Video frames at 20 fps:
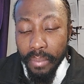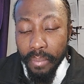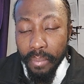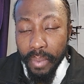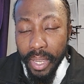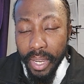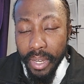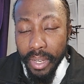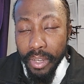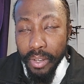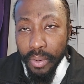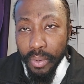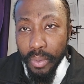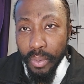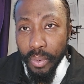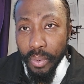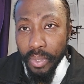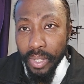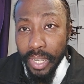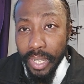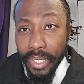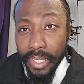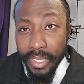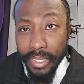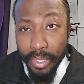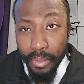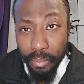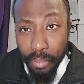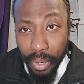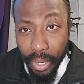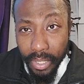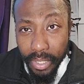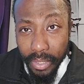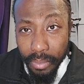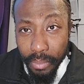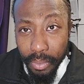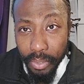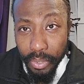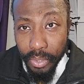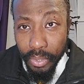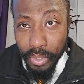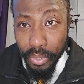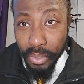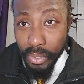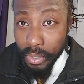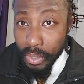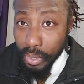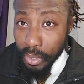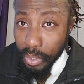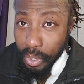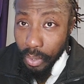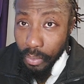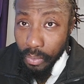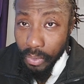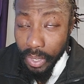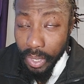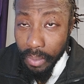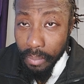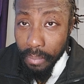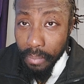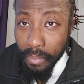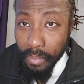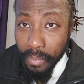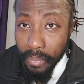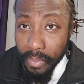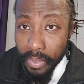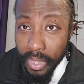made it known that it's impossible to love him